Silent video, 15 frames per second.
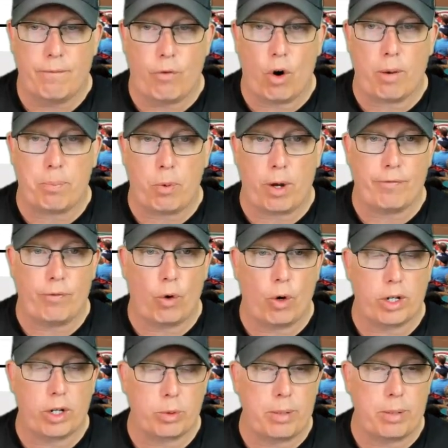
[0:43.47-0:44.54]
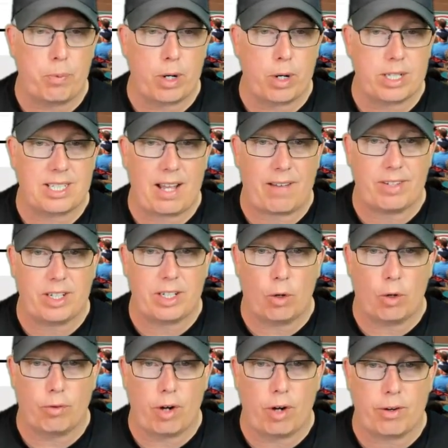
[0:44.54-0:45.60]
4.4 to 3.7.
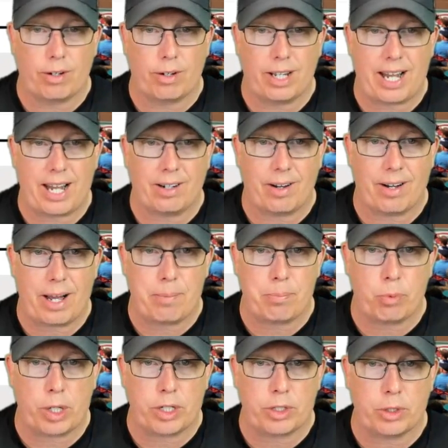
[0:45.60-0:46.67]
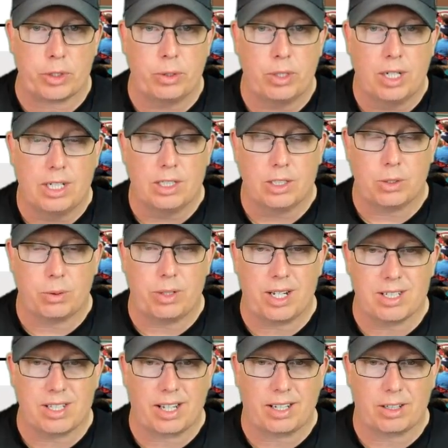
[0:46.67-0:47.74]
The over-under landing on 8.2. So it
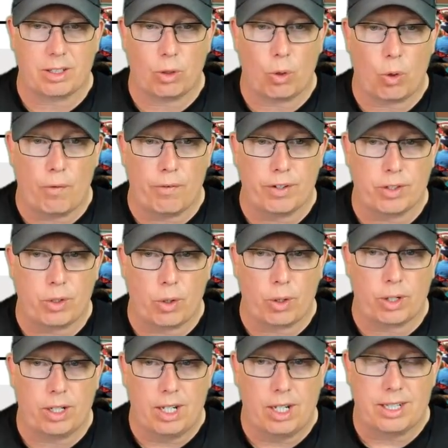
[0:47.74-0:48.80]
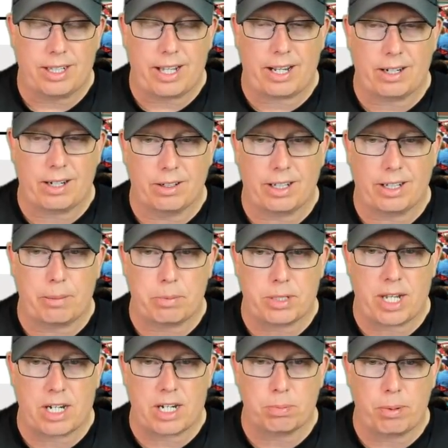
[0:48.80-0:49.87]
does like it to go over the total. Taking a look at the
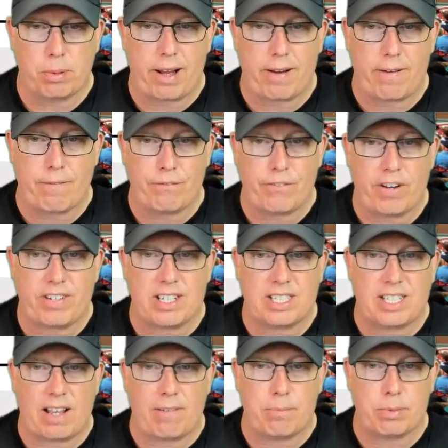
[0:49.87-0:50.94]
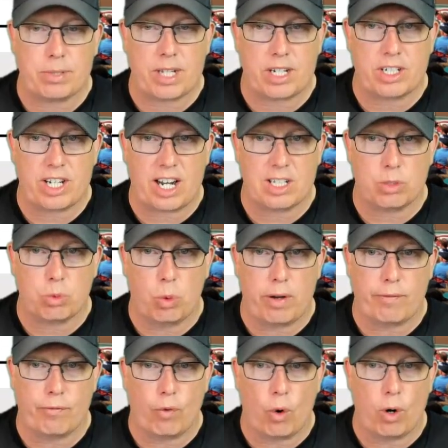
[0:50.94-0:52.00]
percentage play, 57% chance of
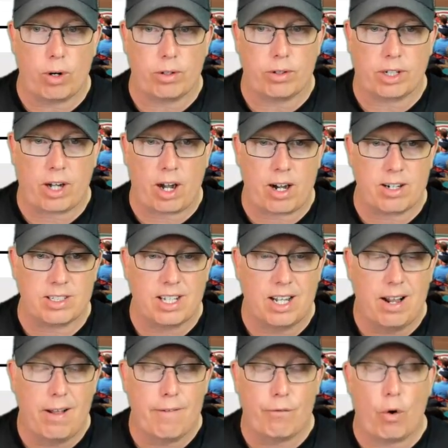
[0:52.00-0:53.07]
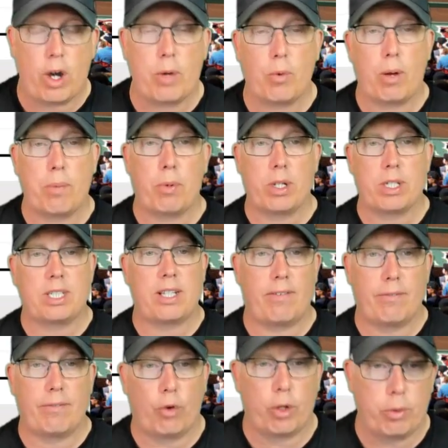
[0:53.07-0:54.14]
winning for the Cards.
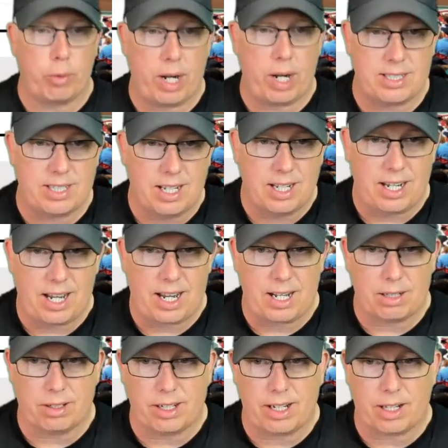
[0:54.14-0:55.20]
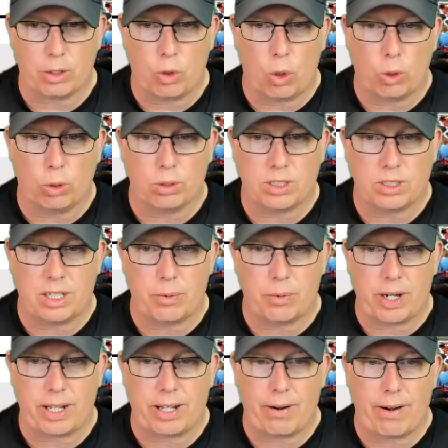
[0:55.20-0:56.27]
41.7 for the Reds. And looking at the Kogo sitting
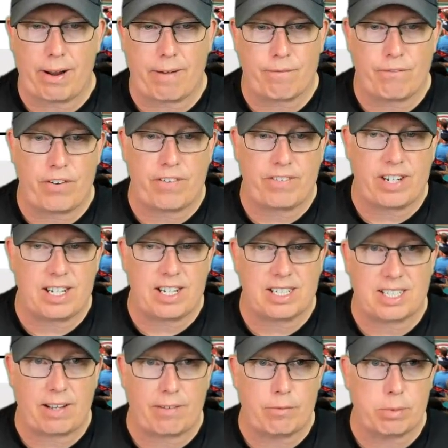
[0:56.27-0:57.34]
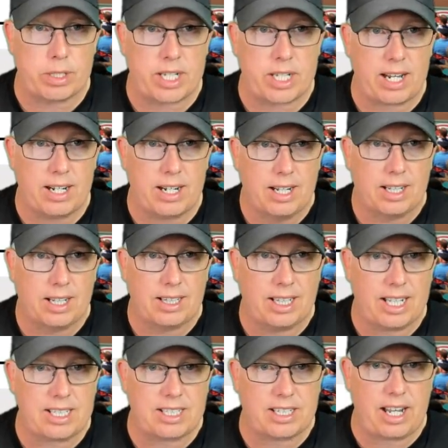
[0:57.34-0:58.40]
right there at 57%.
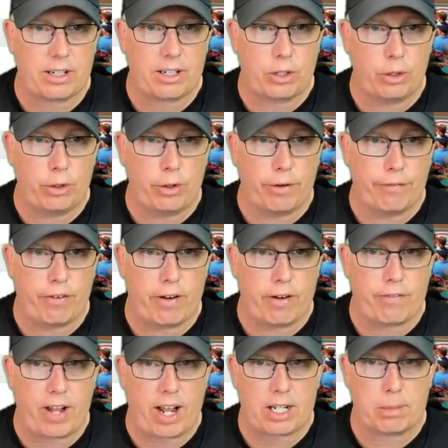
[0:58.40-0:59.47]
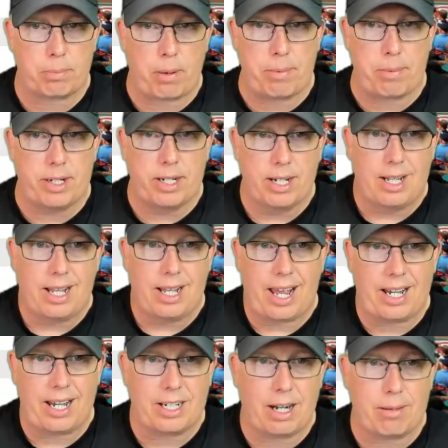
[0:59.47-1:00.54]
Let's get to your fun fact department.
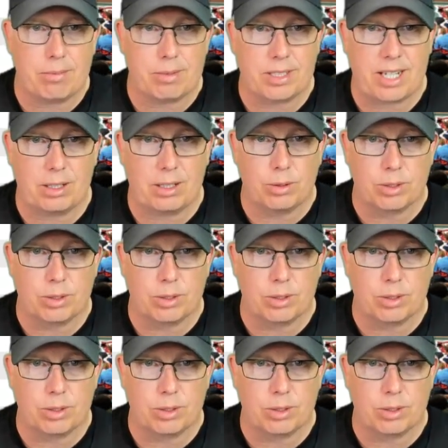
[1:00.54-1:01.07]
Anytime the St.